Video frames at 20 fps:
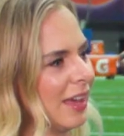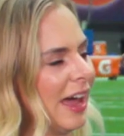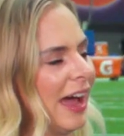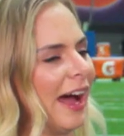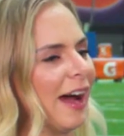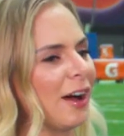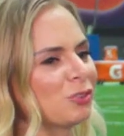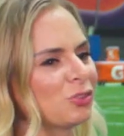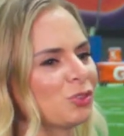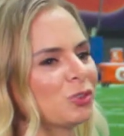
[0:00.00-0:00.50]

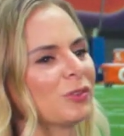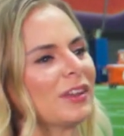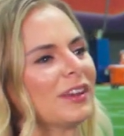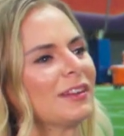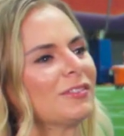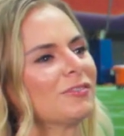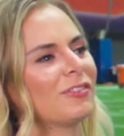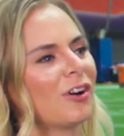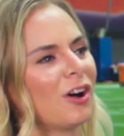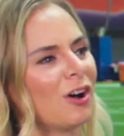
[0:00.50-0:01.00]
How'd you get
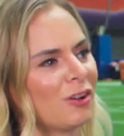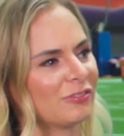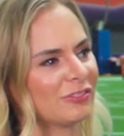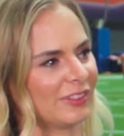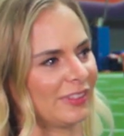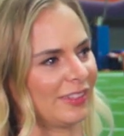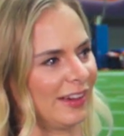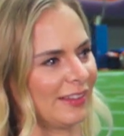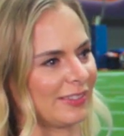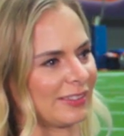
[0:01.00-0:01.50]
involved
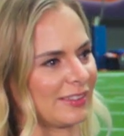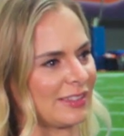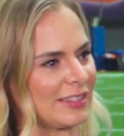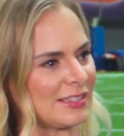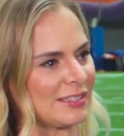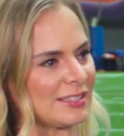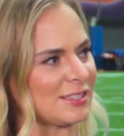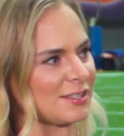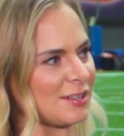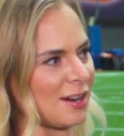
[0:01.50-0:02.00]
in that? Did
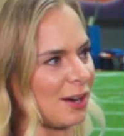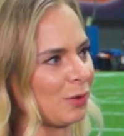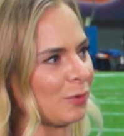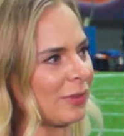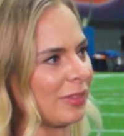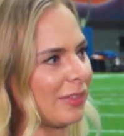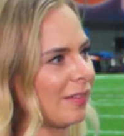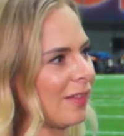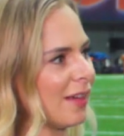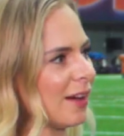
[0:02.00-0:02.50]
this start
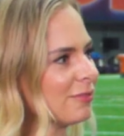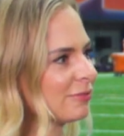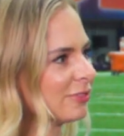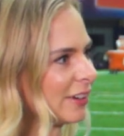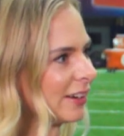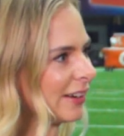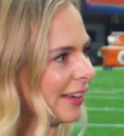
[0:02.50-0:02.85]
with a love for